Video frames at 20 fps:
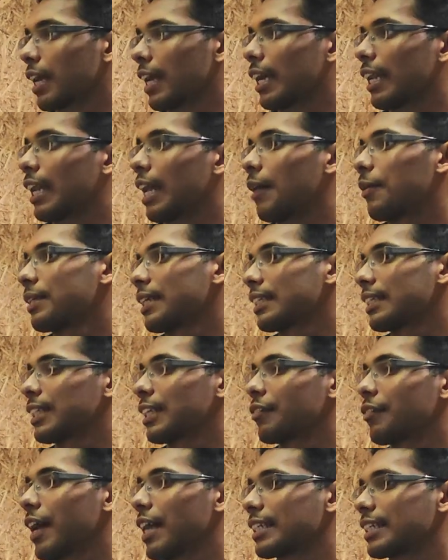And I was
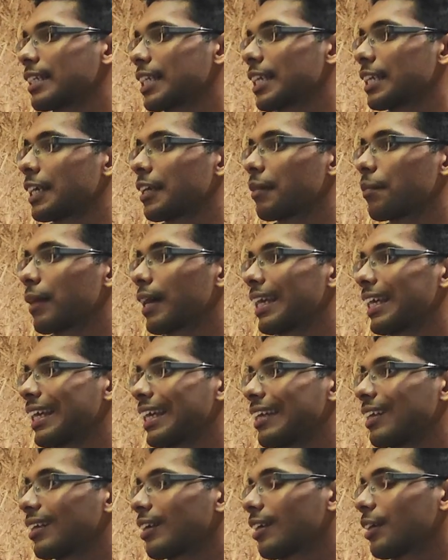actually fascinated by
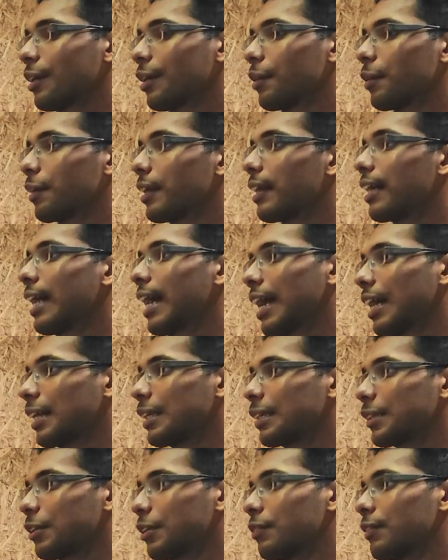it during a
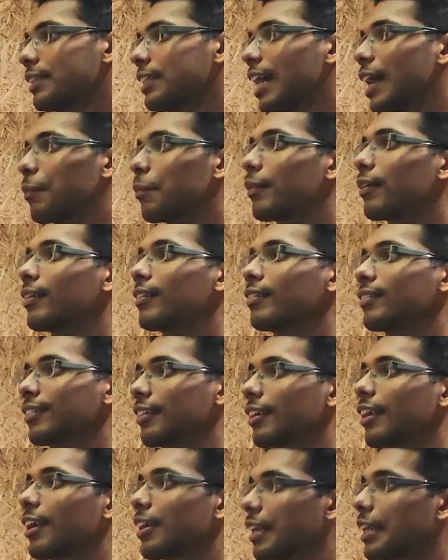hackathon which happened
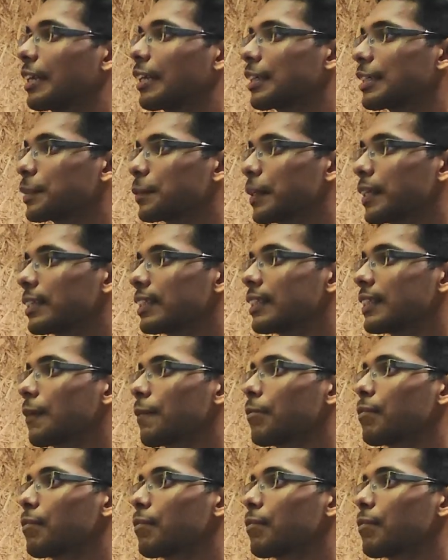here at tinkerspace.